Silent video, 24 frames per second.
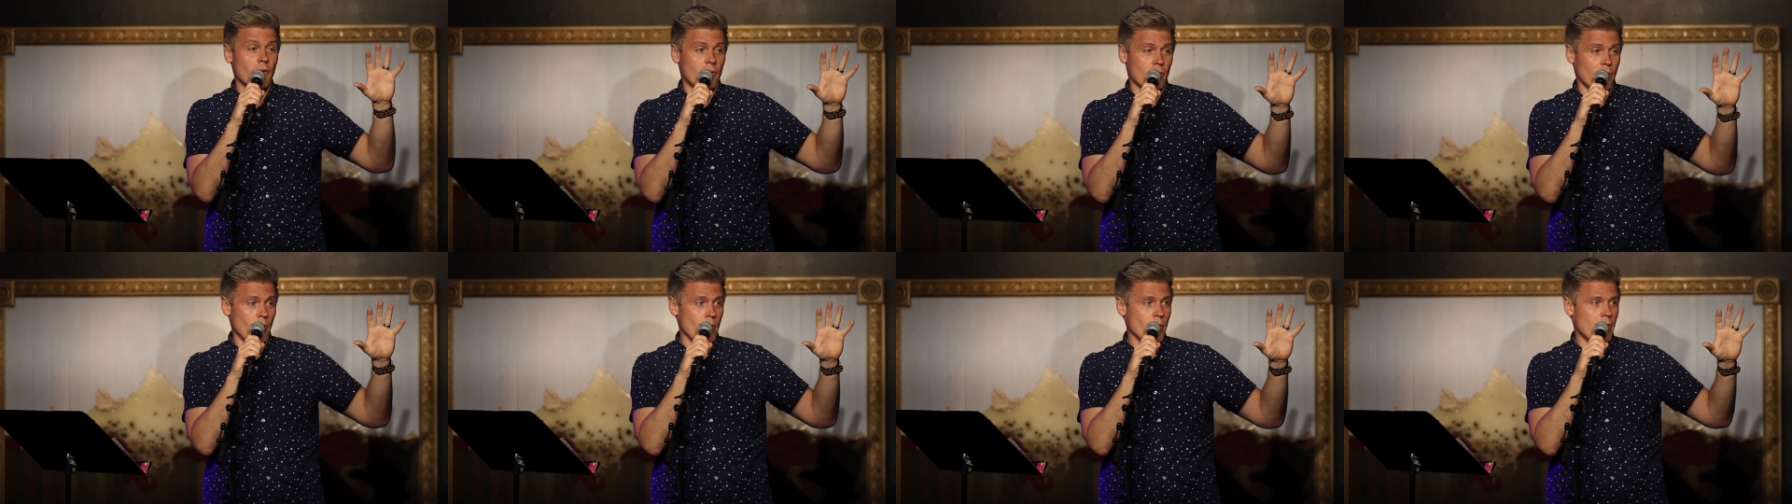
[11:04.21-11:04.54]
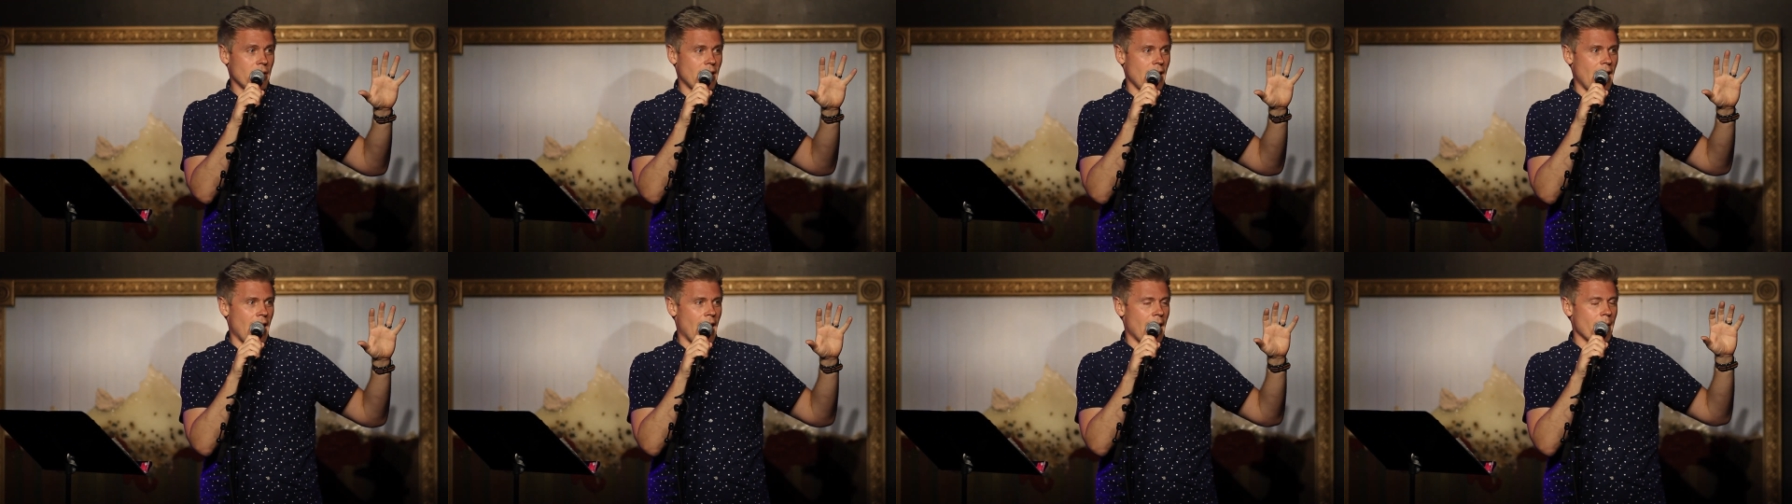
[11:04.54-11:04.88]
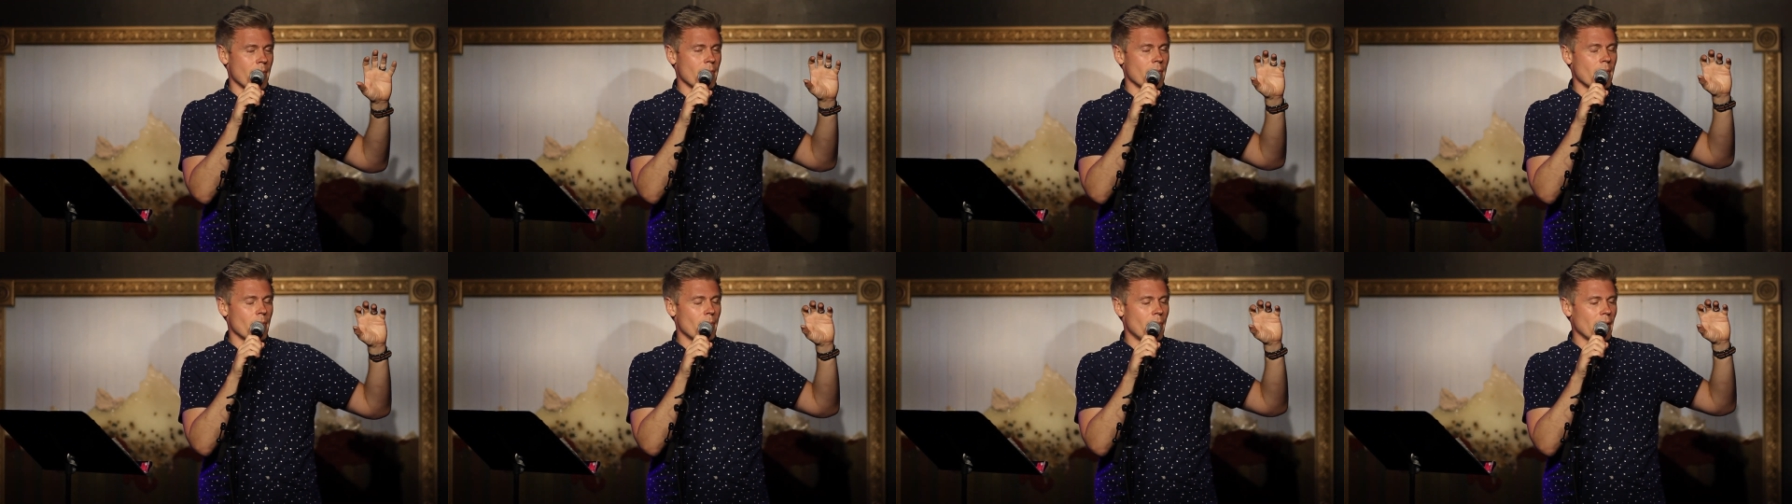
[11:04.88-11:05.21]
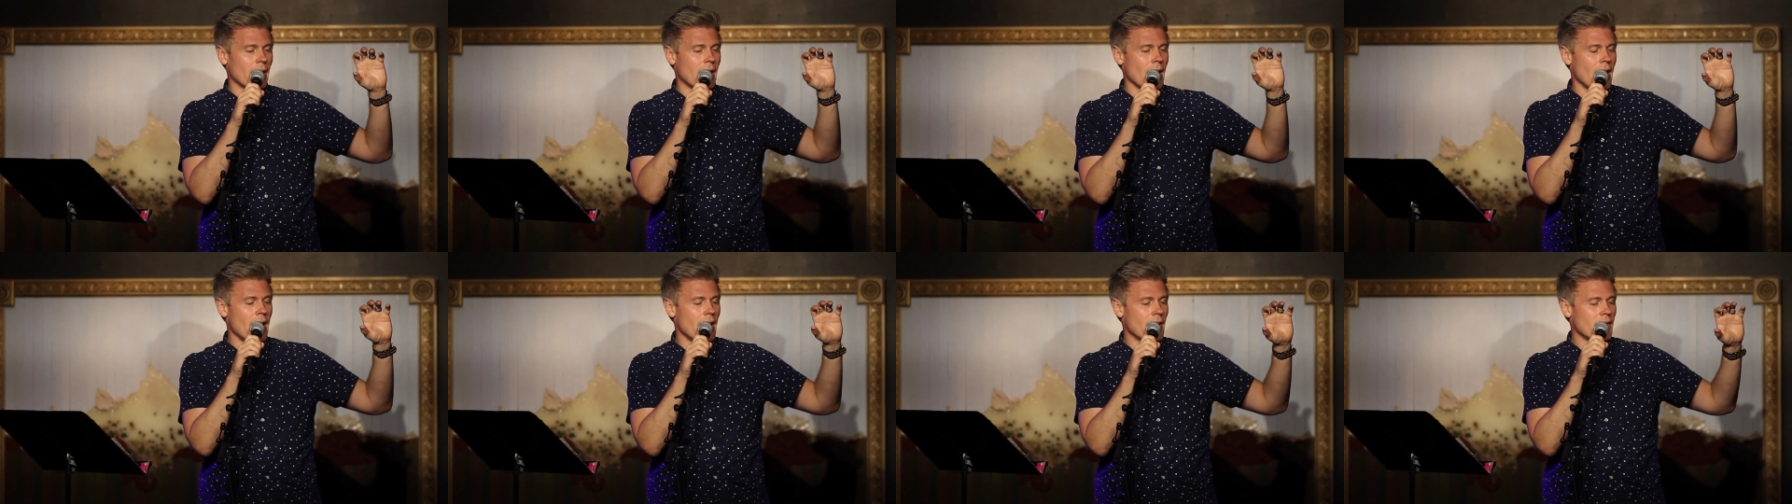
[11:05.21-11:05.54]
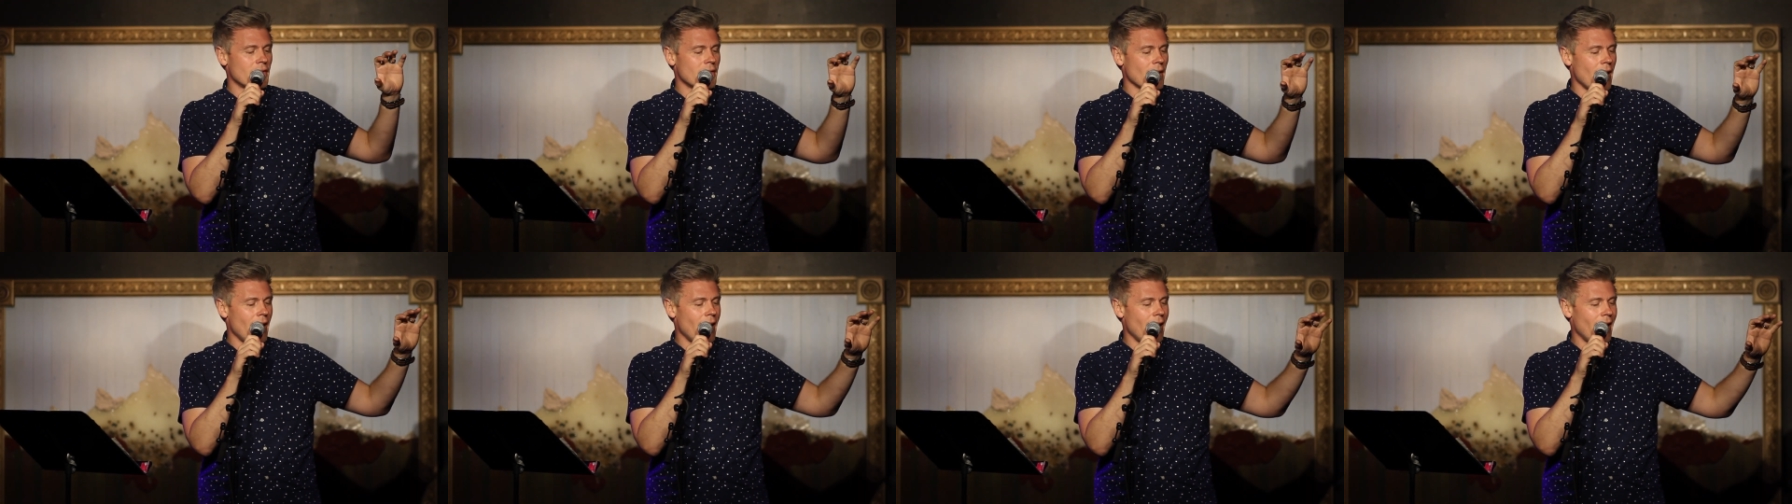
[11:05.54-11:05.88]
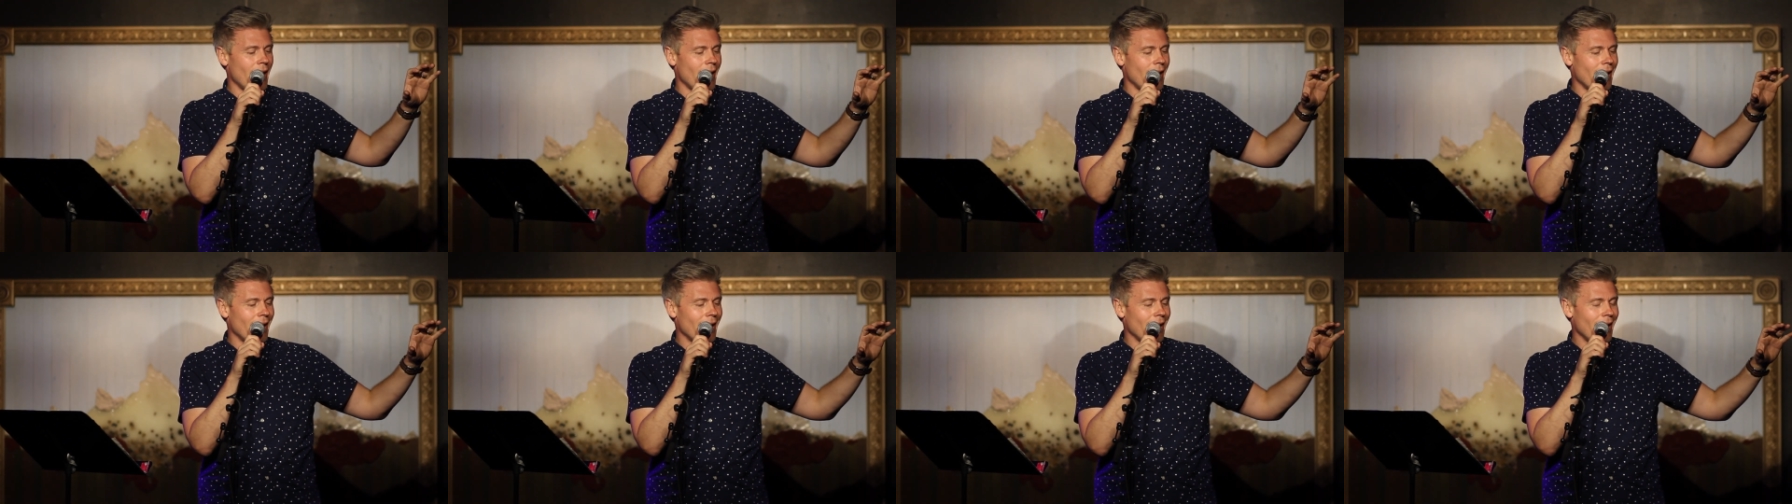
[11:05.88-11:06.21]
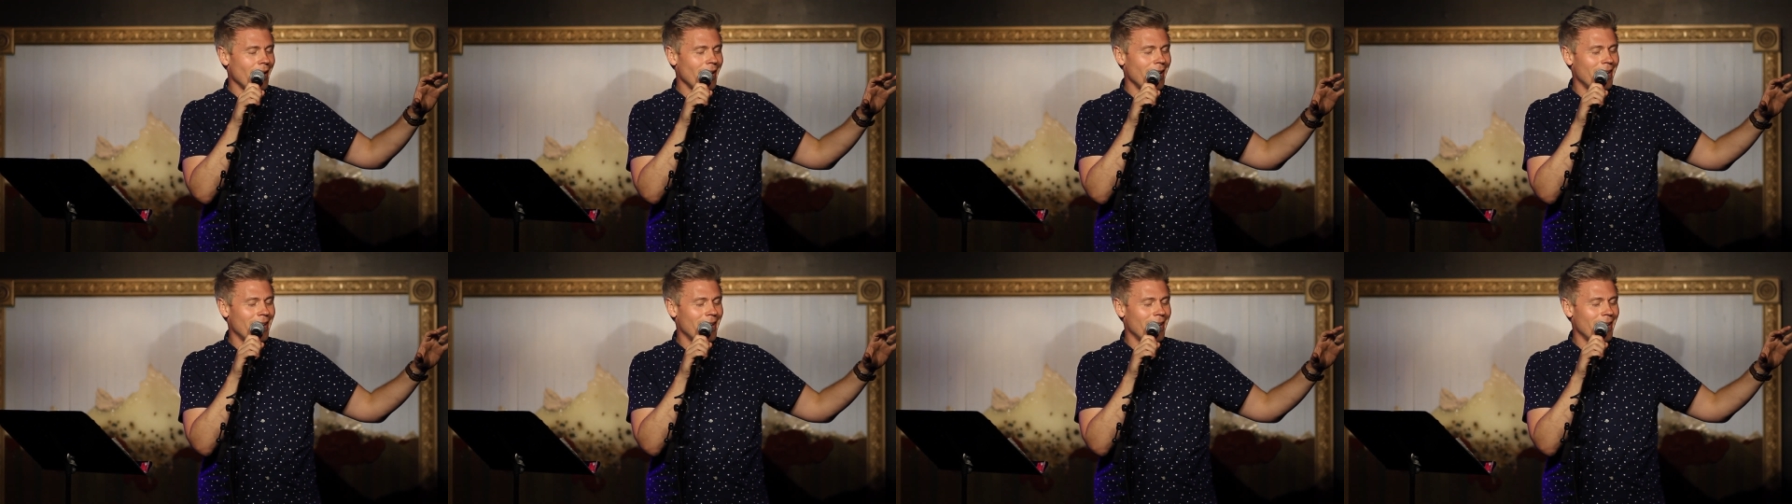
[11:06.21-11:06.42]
of truth came because uh,